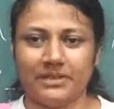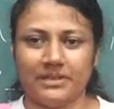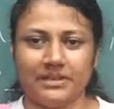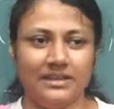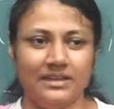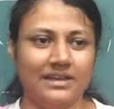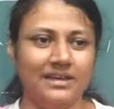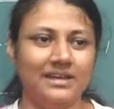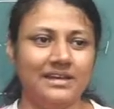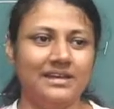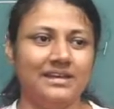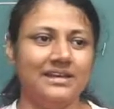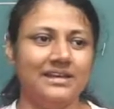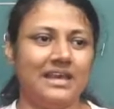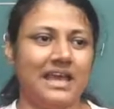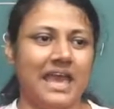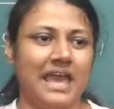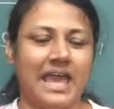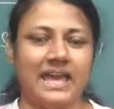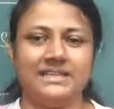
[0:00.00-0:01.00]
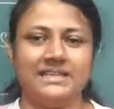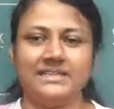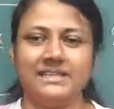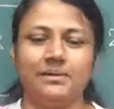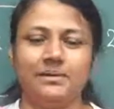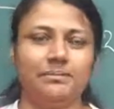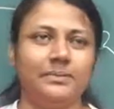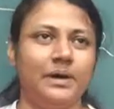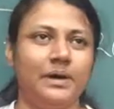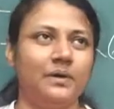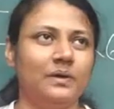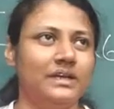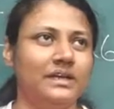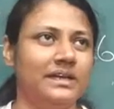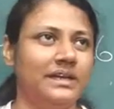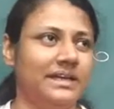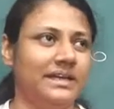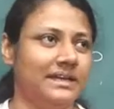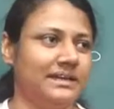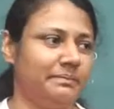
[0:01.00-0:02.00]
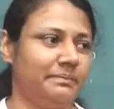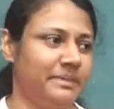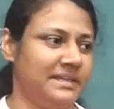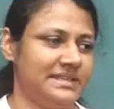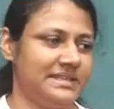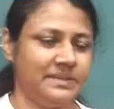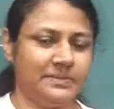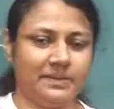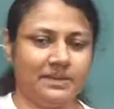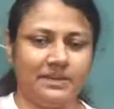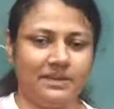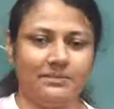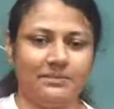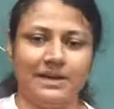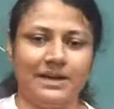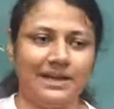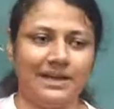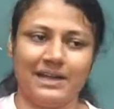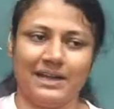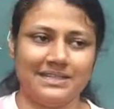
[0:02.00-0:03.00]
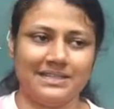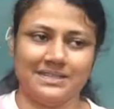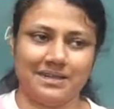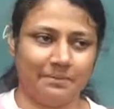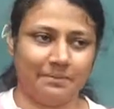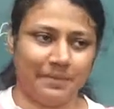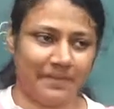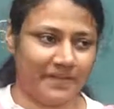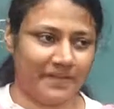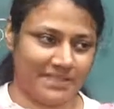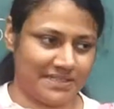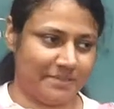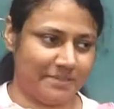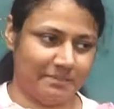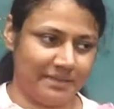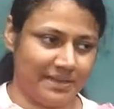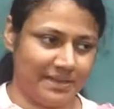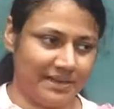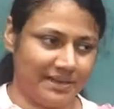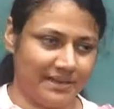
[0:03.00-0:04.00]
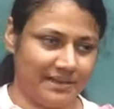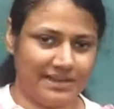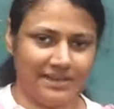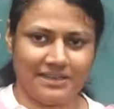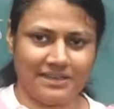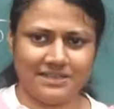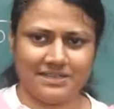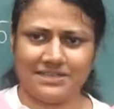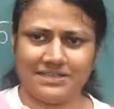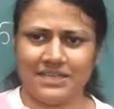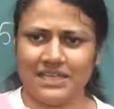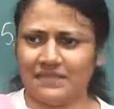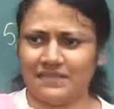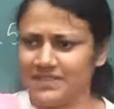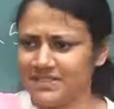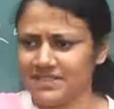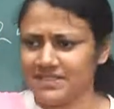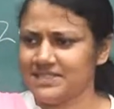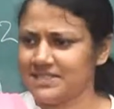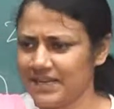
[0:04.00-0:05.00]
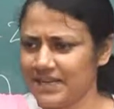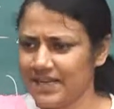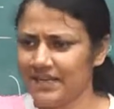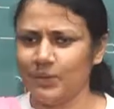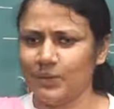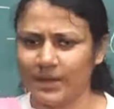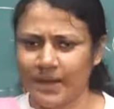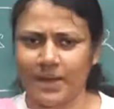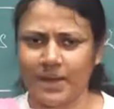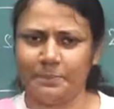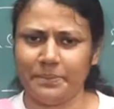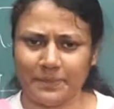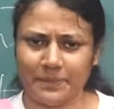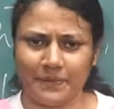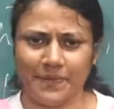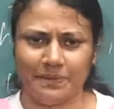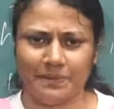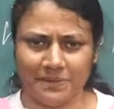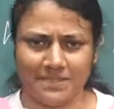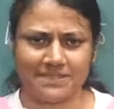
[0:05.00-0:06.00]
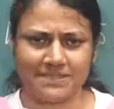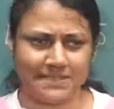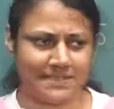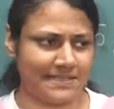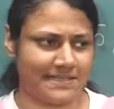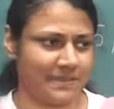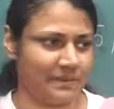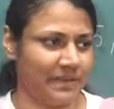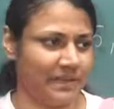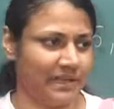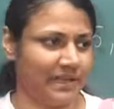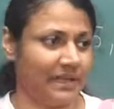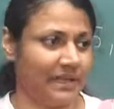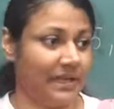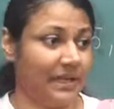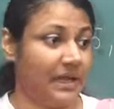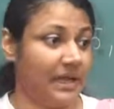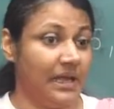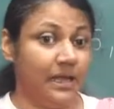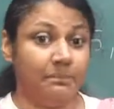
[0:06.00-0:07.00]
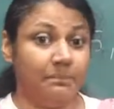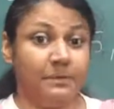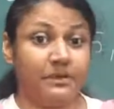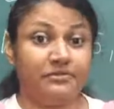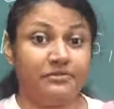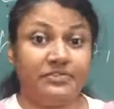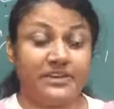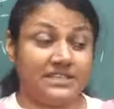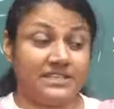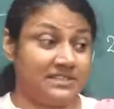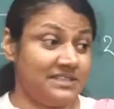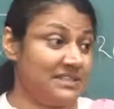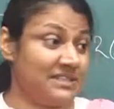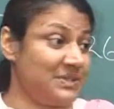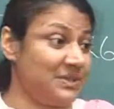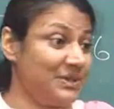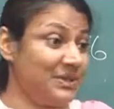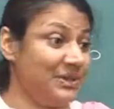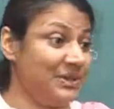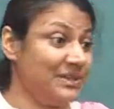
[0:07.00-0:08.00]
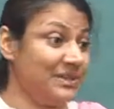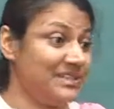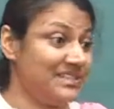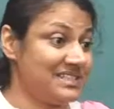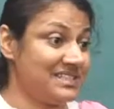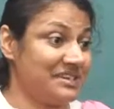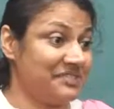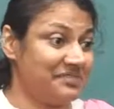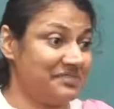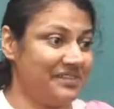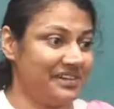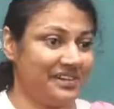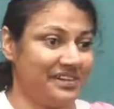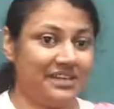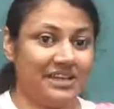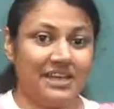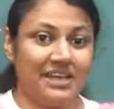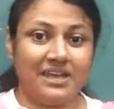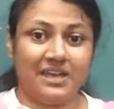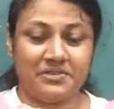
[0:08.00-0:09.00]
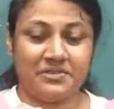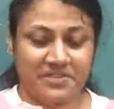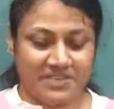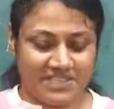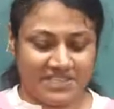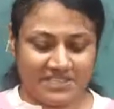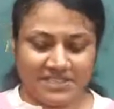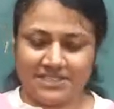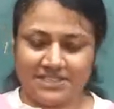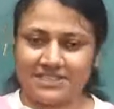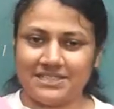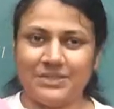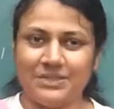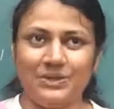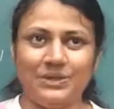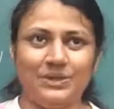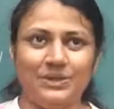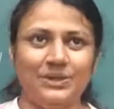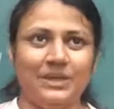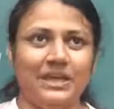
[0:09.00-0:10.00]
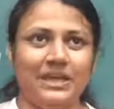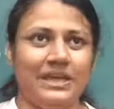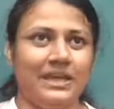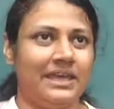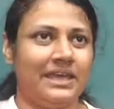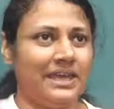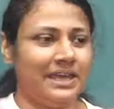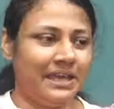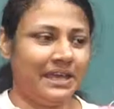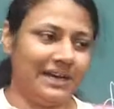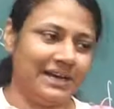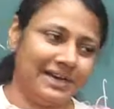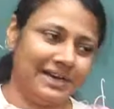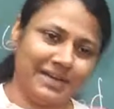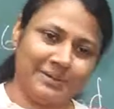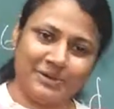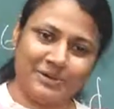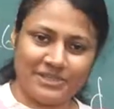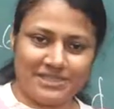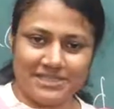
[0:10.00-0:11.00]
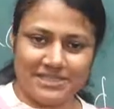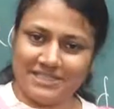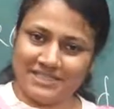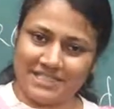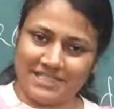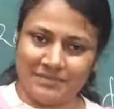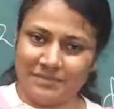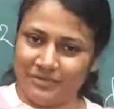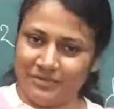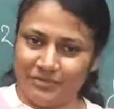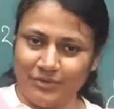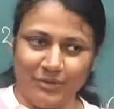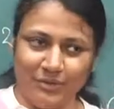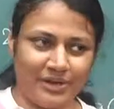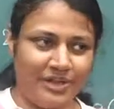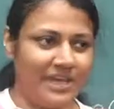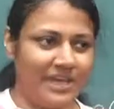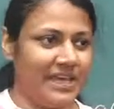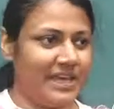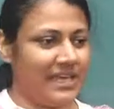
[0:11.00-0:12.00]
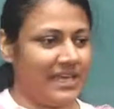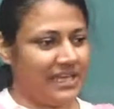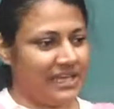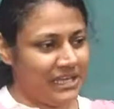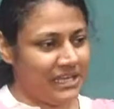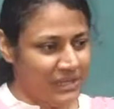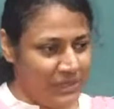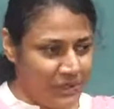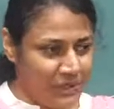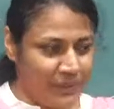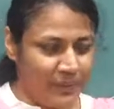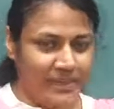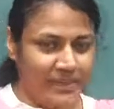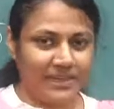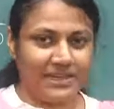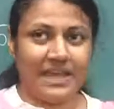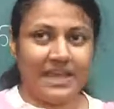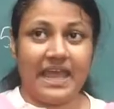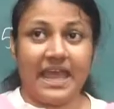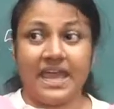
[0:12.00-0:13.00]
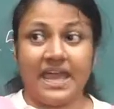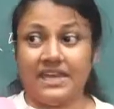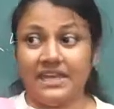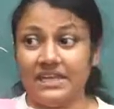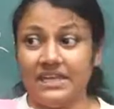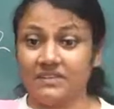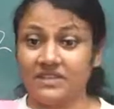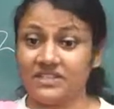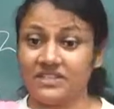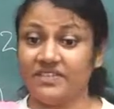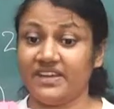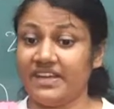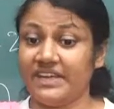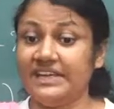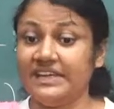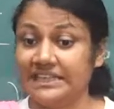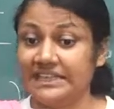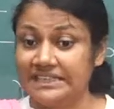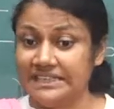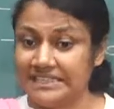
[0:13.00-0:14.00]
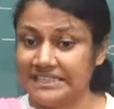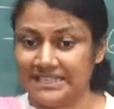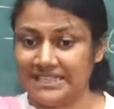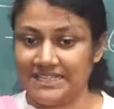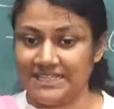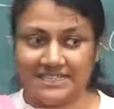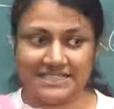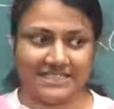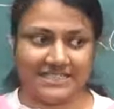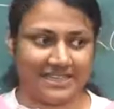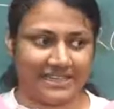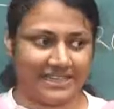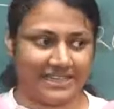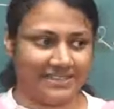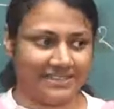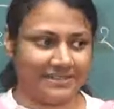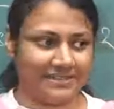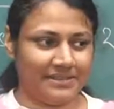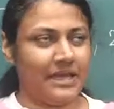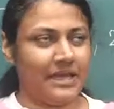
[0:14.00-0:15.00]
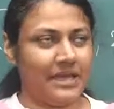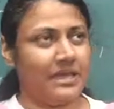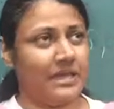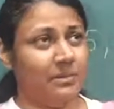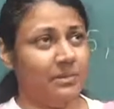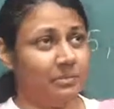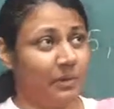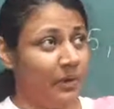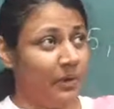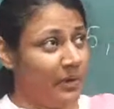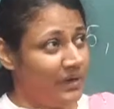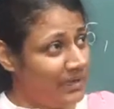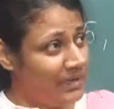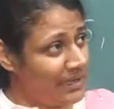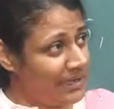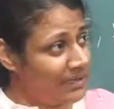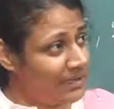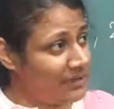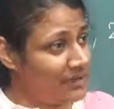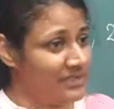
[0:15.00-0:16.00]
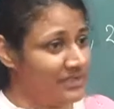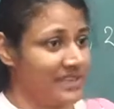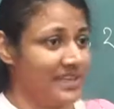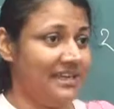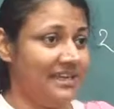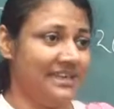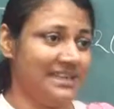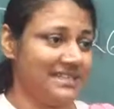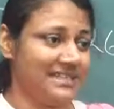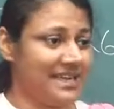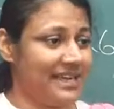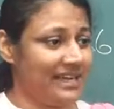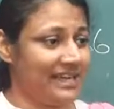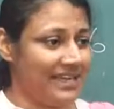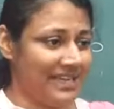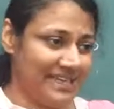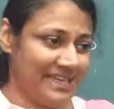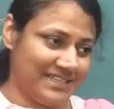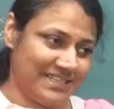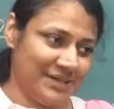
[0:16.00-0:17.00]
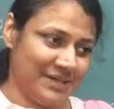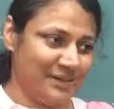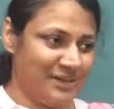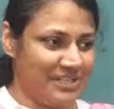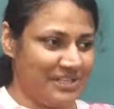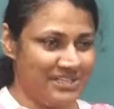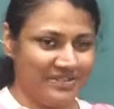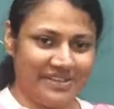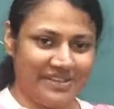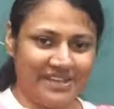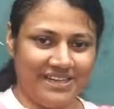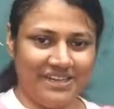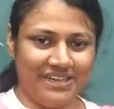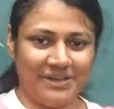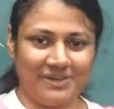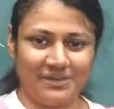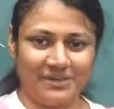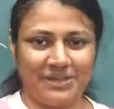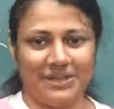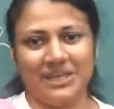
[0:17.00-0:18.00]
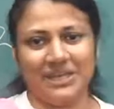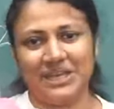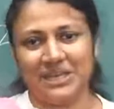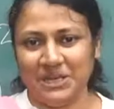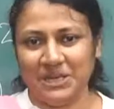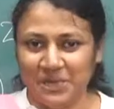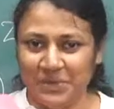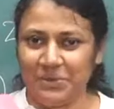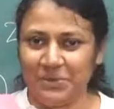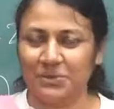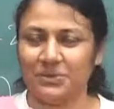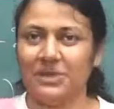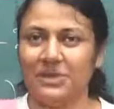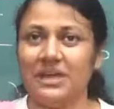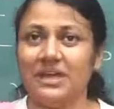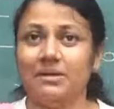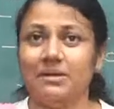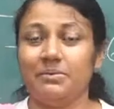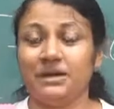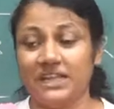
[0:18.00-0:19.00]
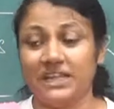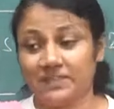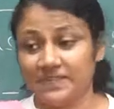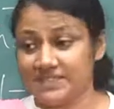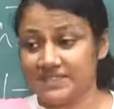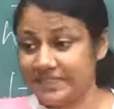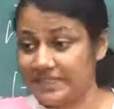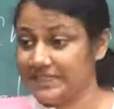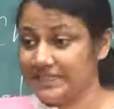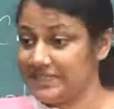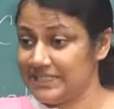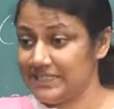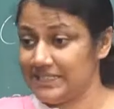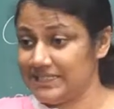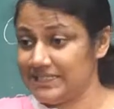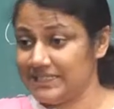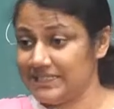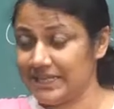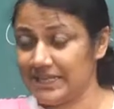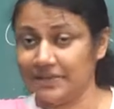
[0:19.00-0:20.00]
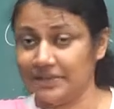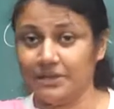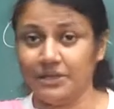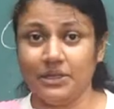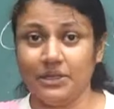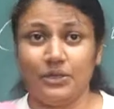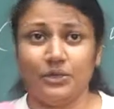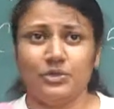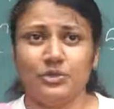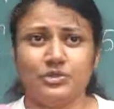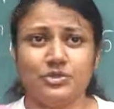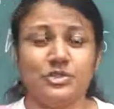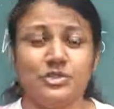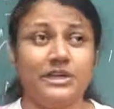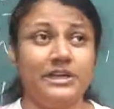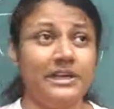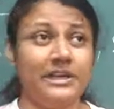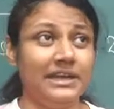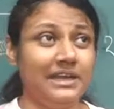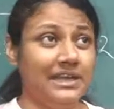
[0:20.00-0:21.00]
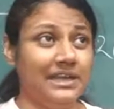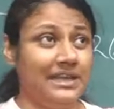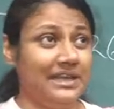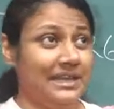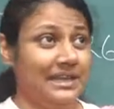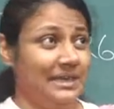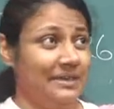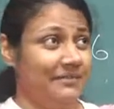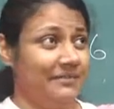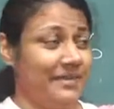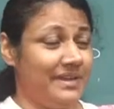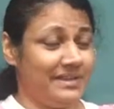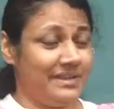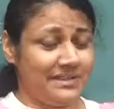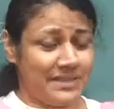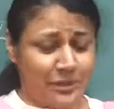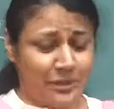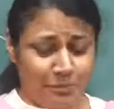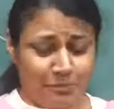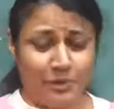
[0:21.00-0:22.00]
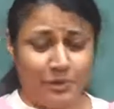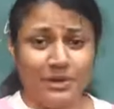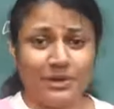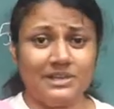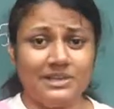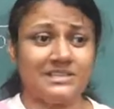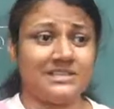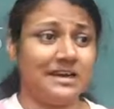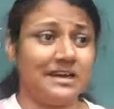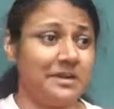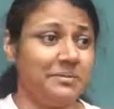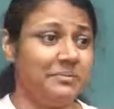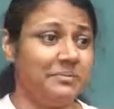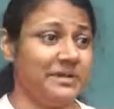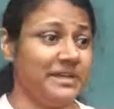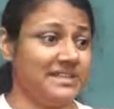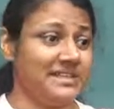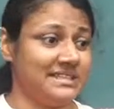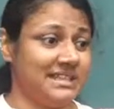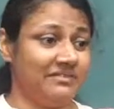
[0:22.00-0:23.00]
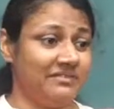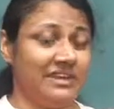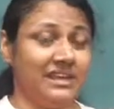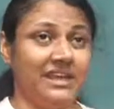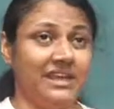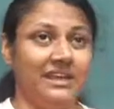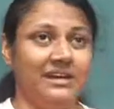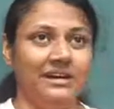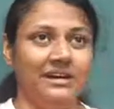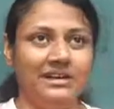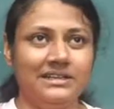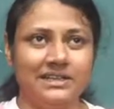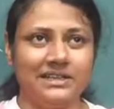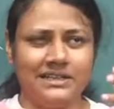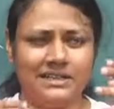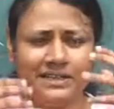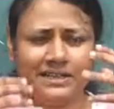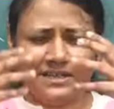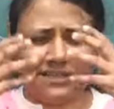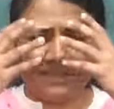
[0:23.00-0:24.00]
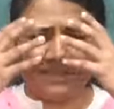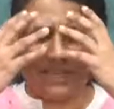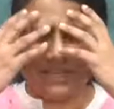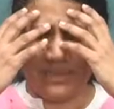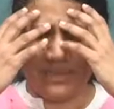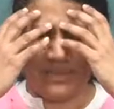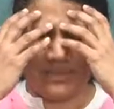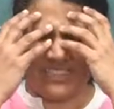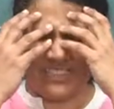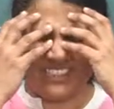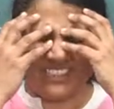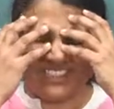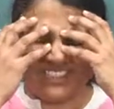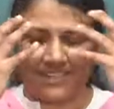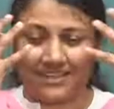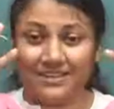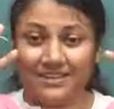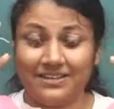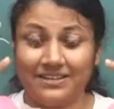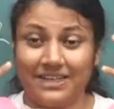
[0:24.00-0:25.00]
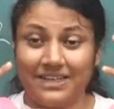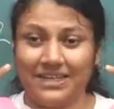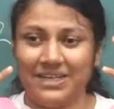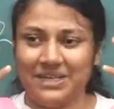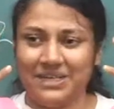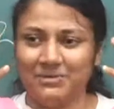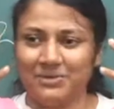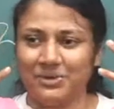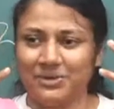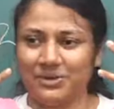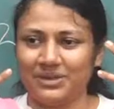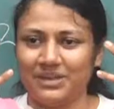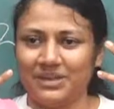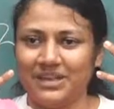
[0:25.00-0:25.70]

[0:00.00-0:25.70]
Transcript: yeah, actually Paul gar ikkada pichi pettina maatlu em emana cheppara. He was just telling what happened to him, his testimony. But Festus could not suffer it. Festus, you know, he heard about Jesus before, he knew it, and he was very guilty inside. Ee Paul gar nunchi anni saarlu Yesey gurinchi vinnaru, he knew, but he was guilty inside. So suddenly when now Paul started preaching, when he heard that, he he couldn't contain anymore,